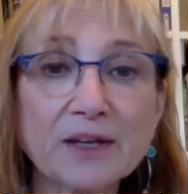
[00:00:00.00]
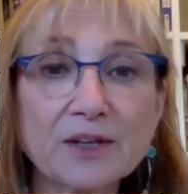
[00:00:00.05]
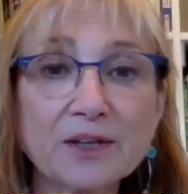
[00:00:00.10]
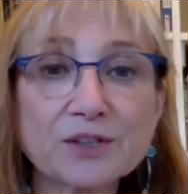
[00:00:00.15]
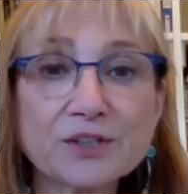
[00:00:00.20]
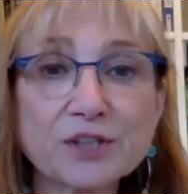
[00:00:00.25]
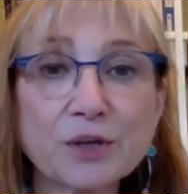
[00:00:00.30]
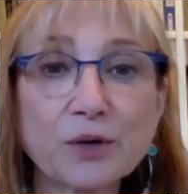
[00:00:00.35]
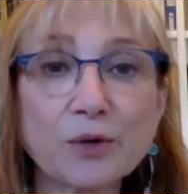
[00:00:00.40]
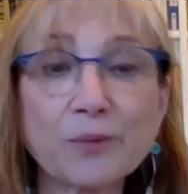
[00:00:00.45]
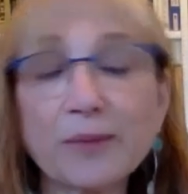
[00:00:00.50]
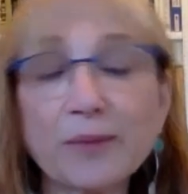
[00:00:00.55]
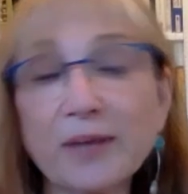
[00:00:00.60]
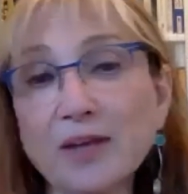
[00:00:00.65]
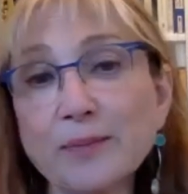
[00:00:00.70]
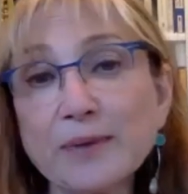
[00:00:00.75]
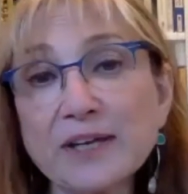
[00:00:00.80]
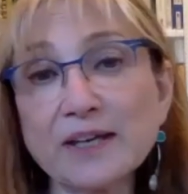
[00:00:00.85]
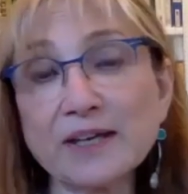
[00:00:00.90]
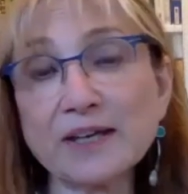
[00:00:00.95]
So
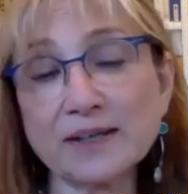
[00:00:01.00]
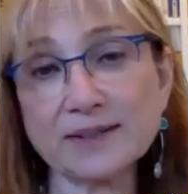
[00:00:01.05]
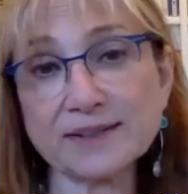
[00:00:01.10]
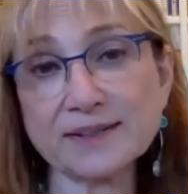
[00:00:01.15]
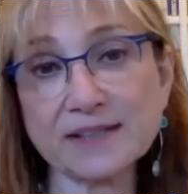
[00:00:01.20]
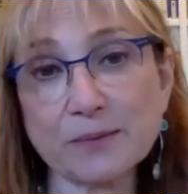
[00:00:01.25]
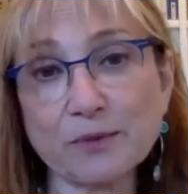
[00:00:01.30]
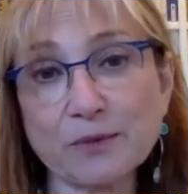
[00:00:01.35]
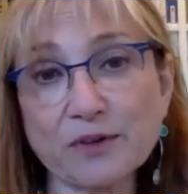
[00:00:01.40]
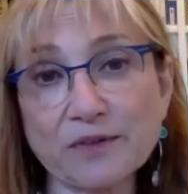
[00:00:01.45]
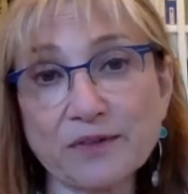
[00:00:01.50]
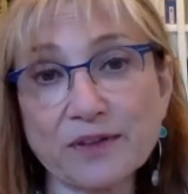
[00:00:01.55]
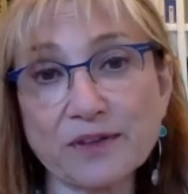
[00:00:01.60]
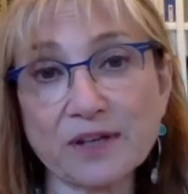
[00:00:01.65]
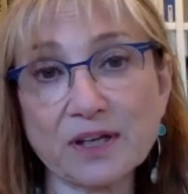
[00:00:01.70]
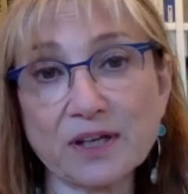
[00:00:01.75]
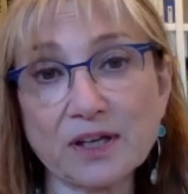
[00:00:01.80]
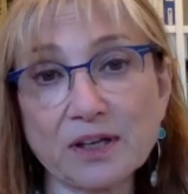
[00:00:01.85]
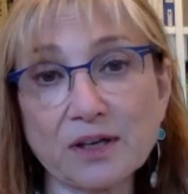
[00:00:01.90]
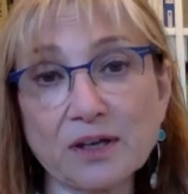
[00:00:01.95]
maybe in some of
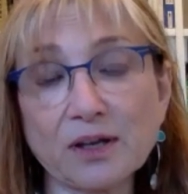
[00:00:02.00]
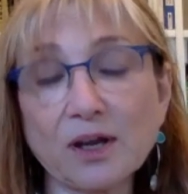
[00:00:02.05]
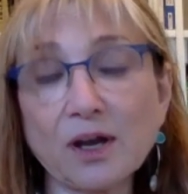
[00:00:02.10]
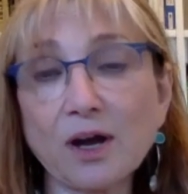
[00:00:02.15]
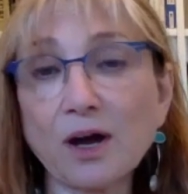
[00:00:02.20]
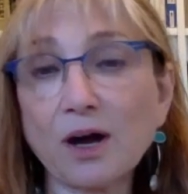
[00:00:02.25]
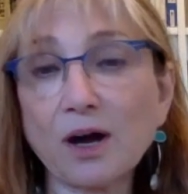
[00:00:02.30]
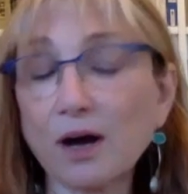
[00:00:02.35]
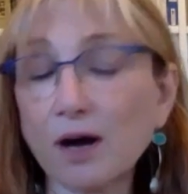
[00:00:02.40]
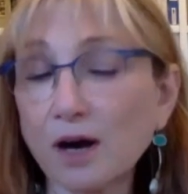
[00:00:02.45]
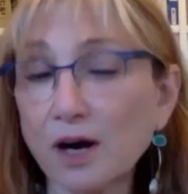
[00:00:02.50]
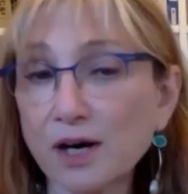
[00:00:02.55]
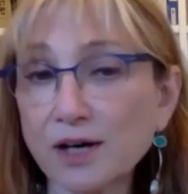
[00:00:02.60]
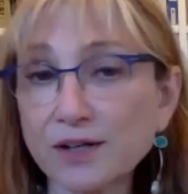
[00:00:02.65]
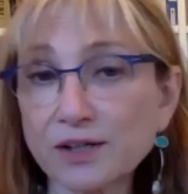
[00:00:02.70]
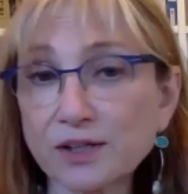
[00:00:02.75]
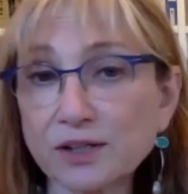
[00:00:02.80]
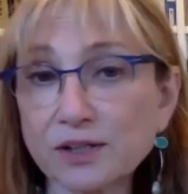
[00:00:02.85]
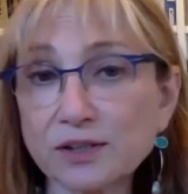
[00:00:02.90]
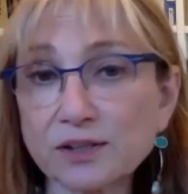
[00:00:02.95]
the
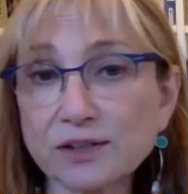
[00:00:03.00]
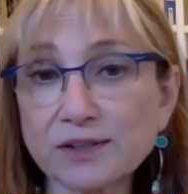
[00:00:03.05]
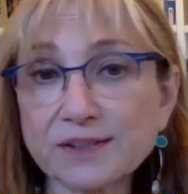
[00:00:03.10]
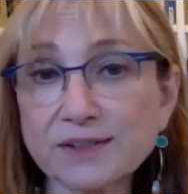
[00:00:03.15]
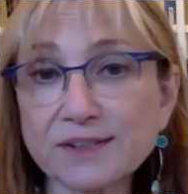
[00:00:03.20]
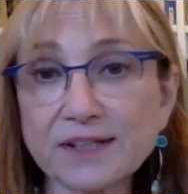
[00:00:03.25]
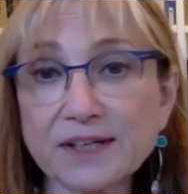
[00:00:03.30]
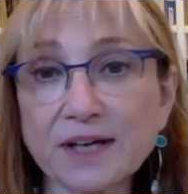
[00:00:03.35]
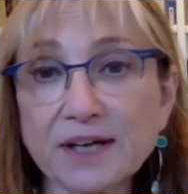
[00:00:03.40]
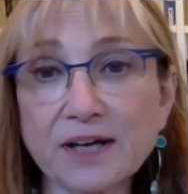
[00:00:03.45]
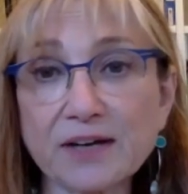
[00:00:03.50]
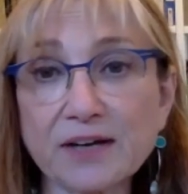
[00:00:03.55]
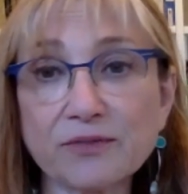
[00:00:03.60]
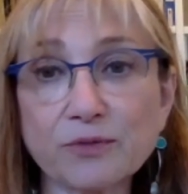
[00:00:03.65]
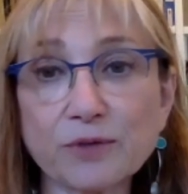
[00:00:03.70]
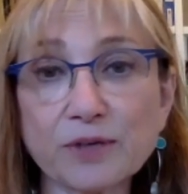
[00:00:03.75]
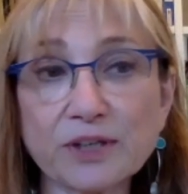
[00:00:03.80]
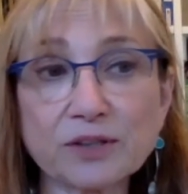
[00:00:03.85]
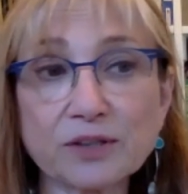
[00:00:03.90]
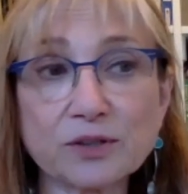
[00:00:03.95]
articles that I've
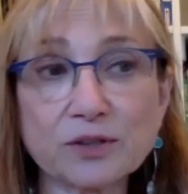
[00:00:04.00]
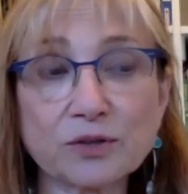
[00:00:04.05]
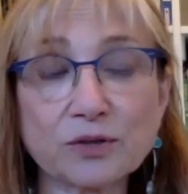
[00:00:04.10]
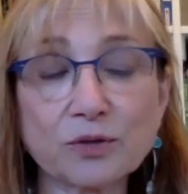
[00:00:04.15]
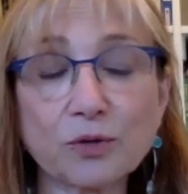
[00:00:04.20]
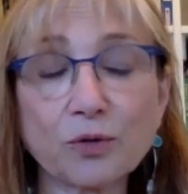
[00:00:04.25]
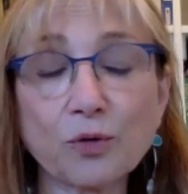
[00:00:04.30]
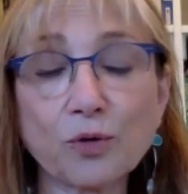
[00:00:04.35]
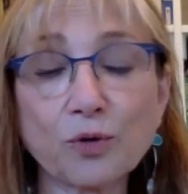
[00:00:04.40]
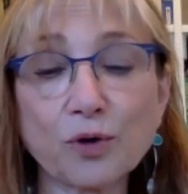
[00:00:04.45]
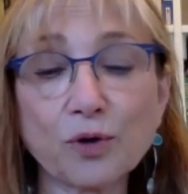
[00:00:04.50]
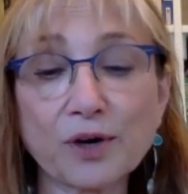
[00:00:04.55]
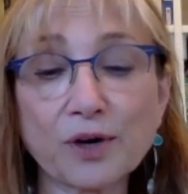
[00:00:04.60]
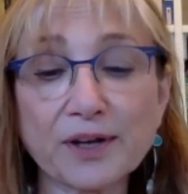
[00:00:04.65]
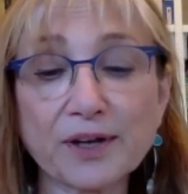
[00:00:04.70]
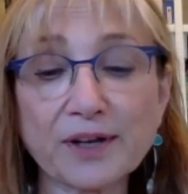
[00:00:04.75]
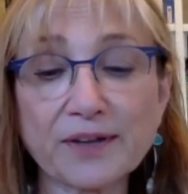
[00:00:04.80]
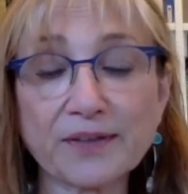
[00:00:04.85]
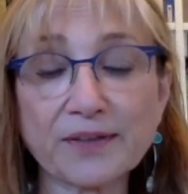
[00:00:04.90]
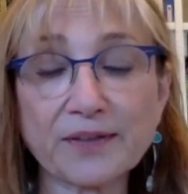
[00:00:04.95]
written or
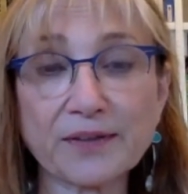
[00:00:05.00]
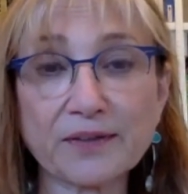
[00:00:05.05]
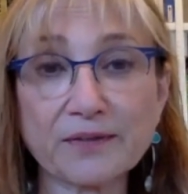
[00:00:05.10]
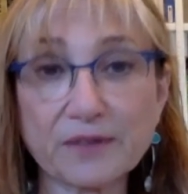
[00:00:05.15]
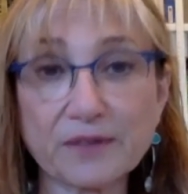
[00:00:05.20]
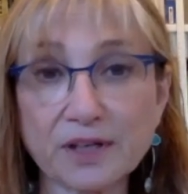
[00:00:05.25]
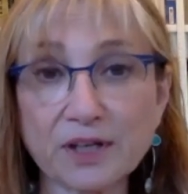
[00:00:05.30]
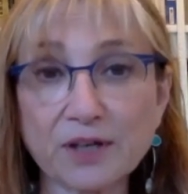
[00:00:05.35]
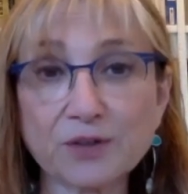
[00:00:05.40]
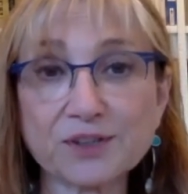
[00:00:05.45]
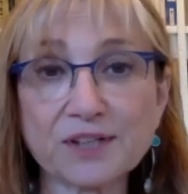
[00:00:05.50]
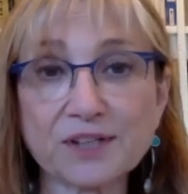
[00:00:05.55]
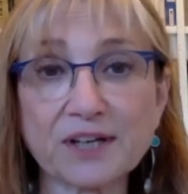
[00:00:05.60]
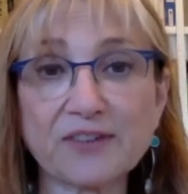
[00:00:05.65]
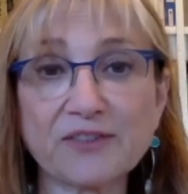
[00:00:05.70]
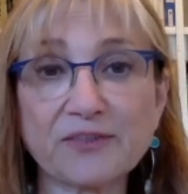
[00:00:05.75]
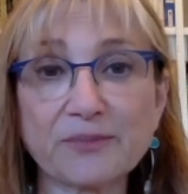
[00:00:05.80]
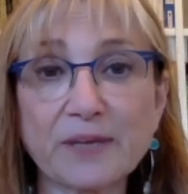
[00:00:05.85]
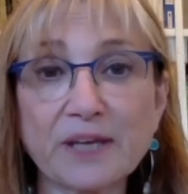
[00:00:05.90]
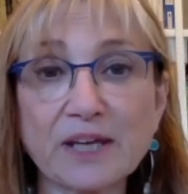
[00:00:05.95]
in the videos that
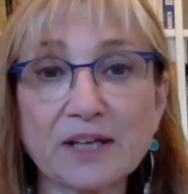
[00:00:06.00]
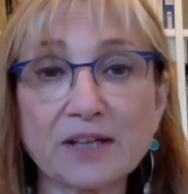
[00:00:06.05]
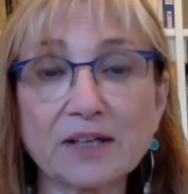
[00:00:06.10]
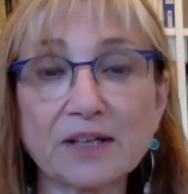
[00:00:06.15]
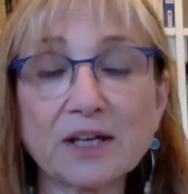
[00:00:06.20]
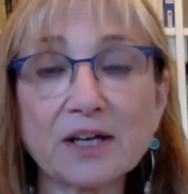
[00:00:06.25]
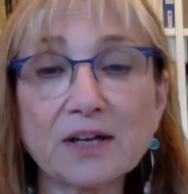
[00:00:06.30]
I've made,